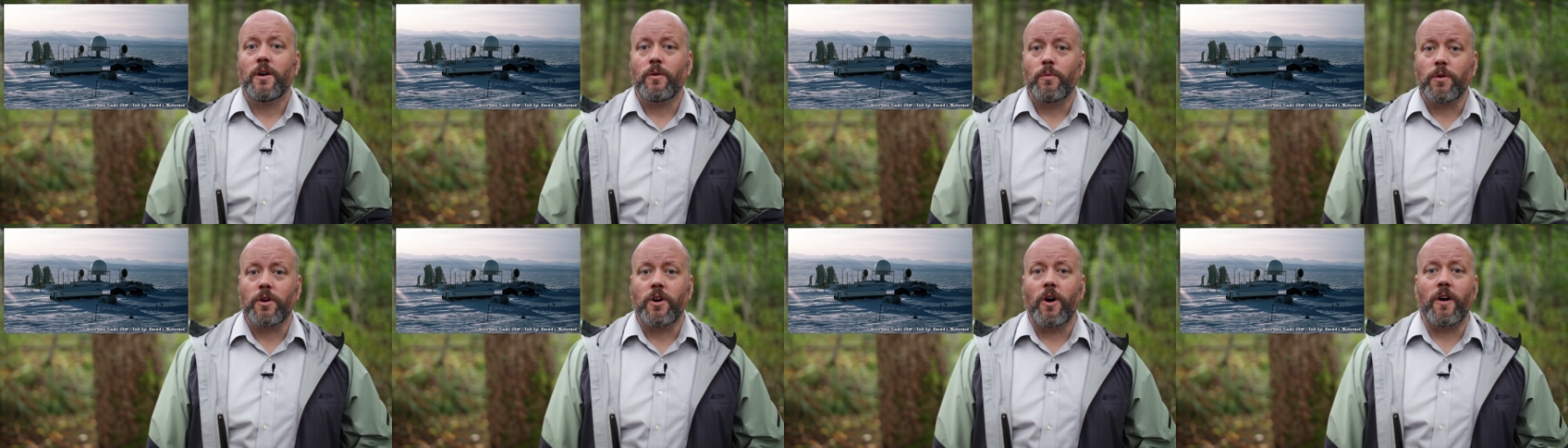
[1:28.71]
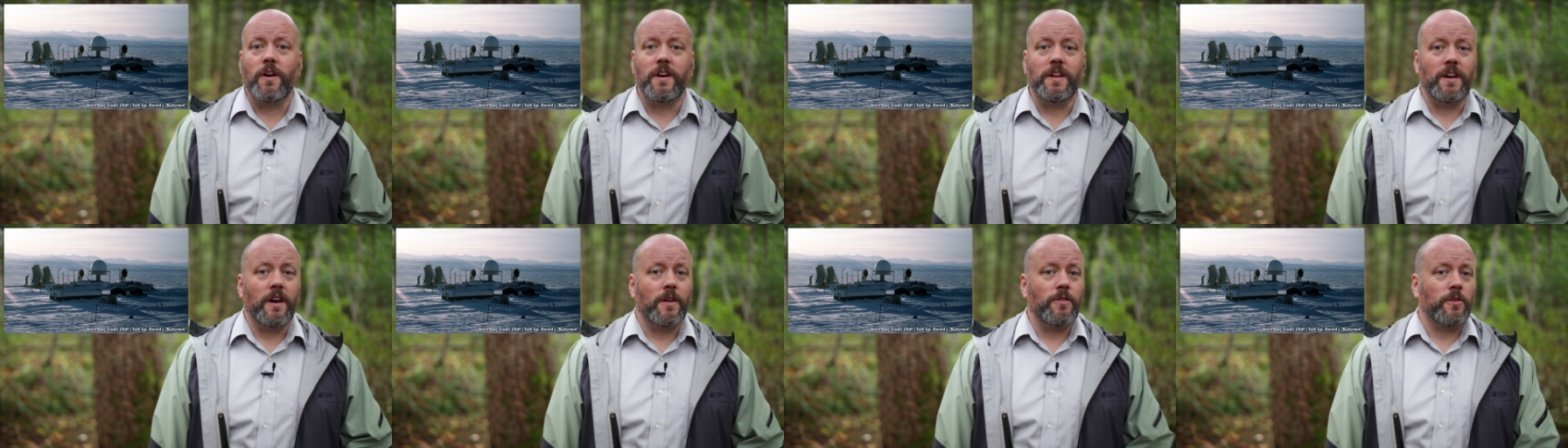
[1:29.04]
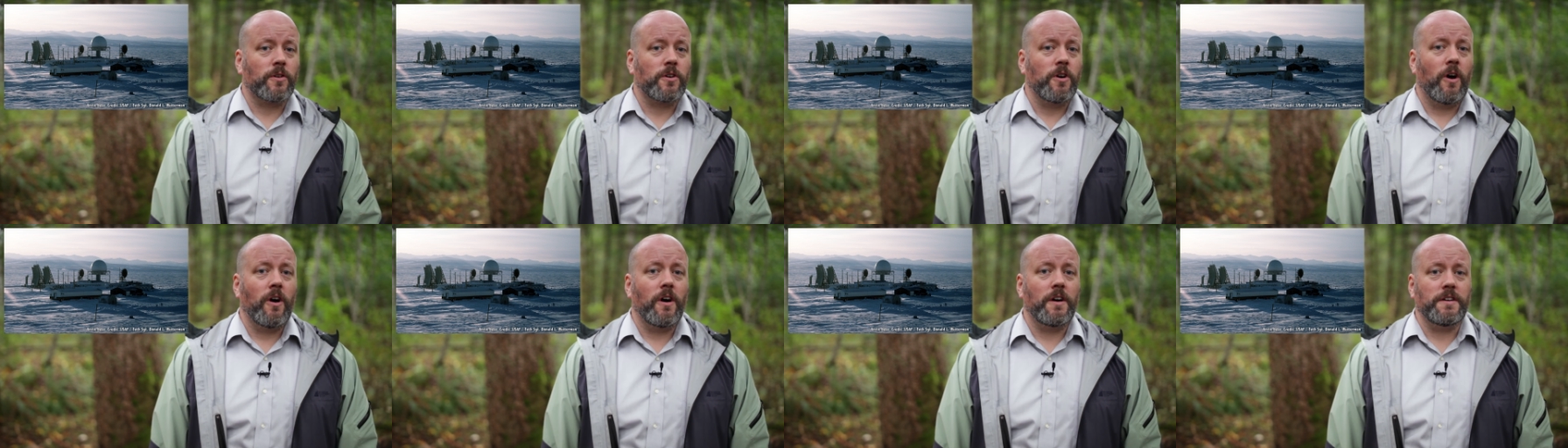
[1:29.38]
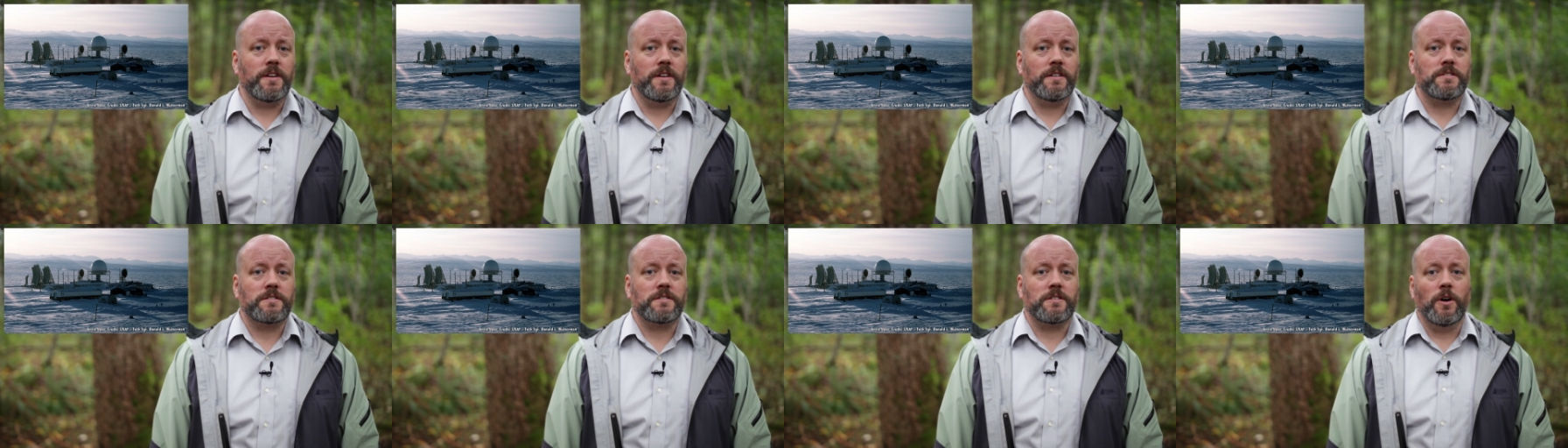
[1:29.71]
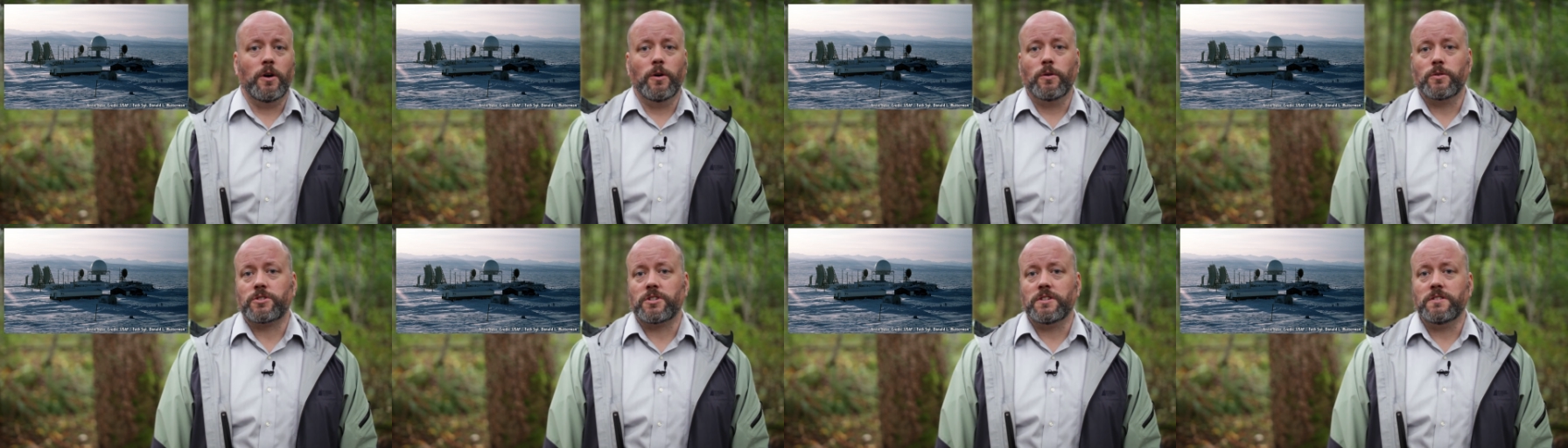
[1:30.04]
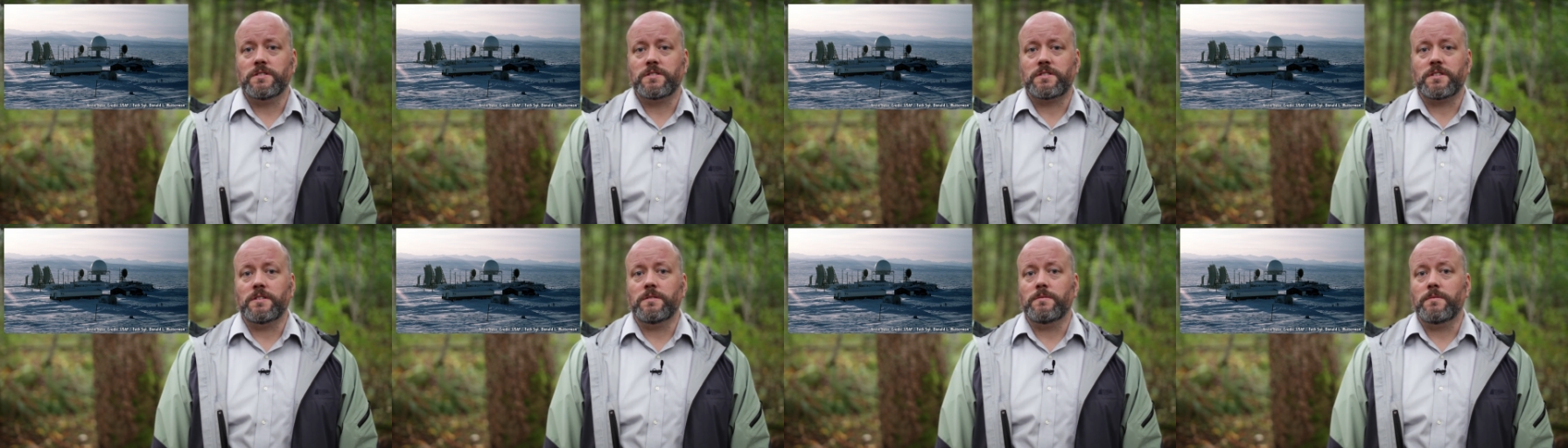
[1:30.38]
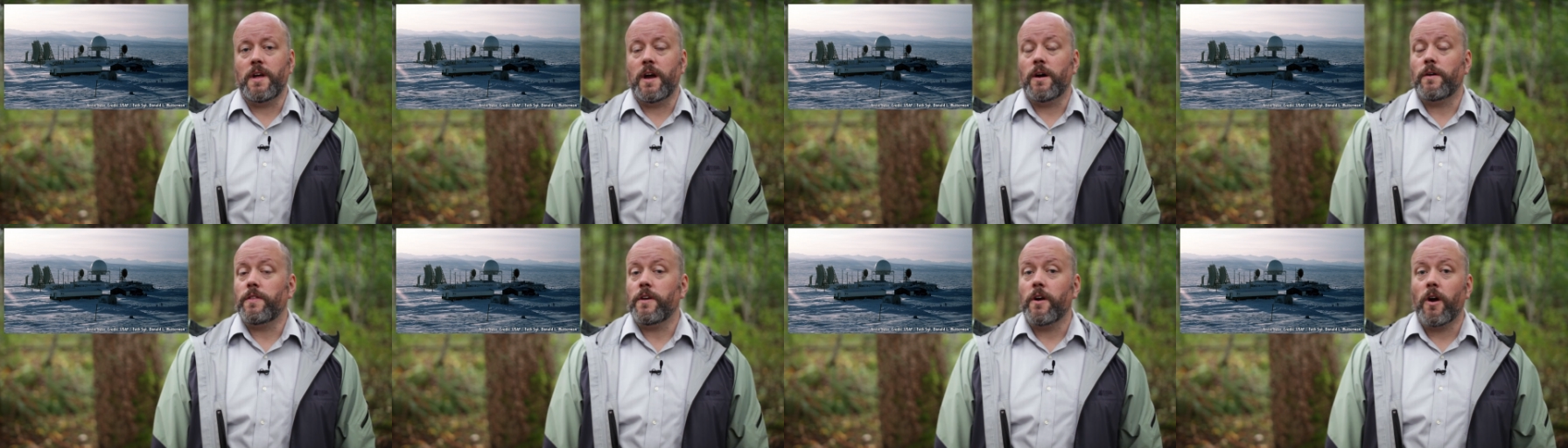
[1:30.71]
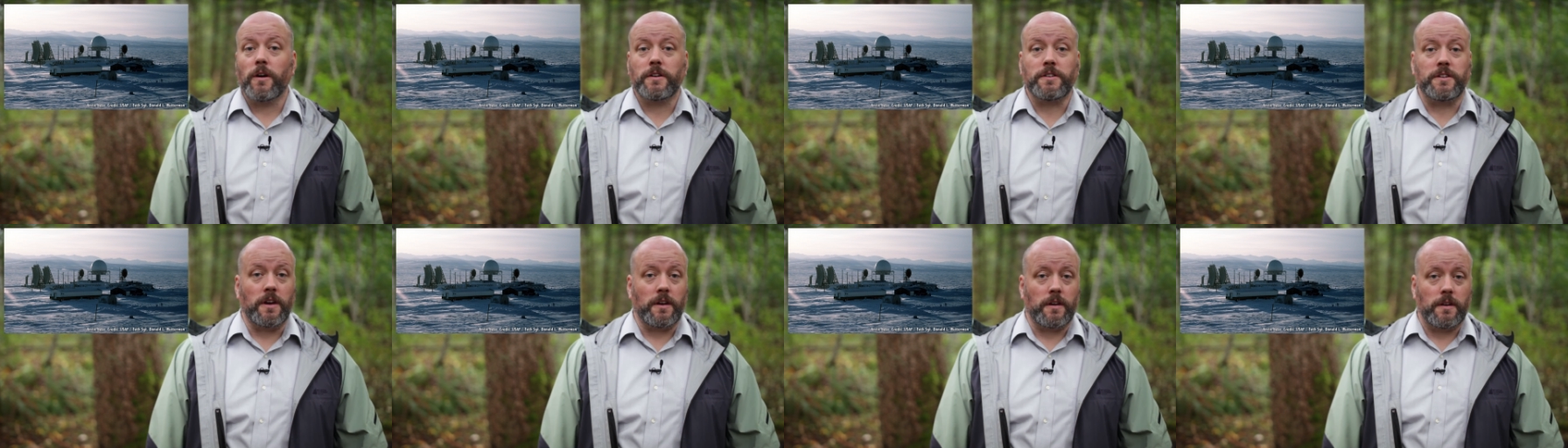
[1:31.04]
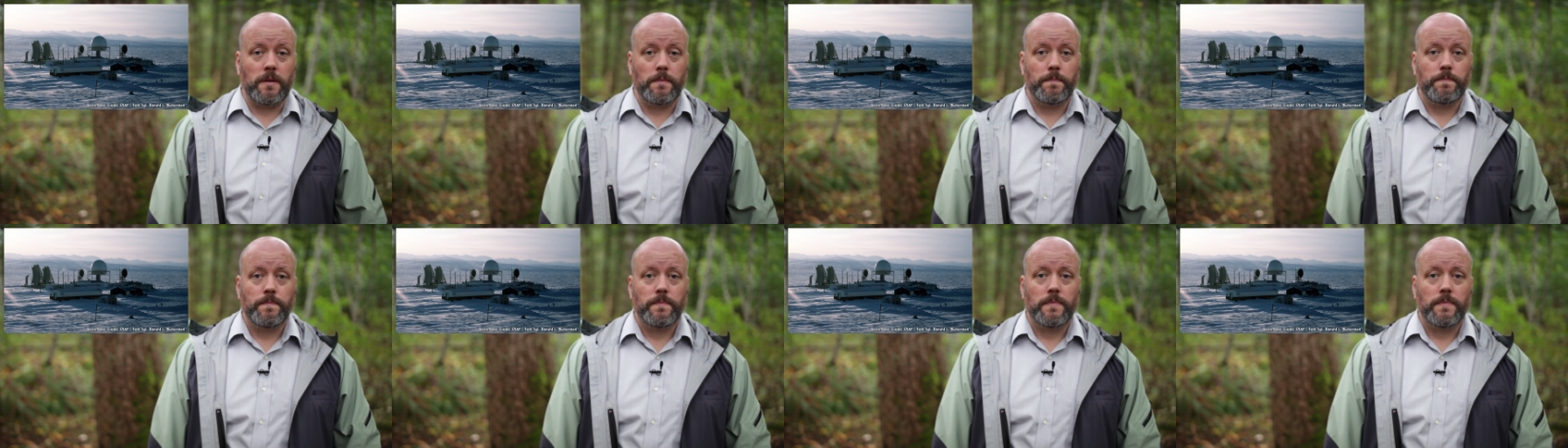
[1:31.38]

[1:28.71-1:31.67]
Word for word: regarding other continents, oceans, and now the Arctic.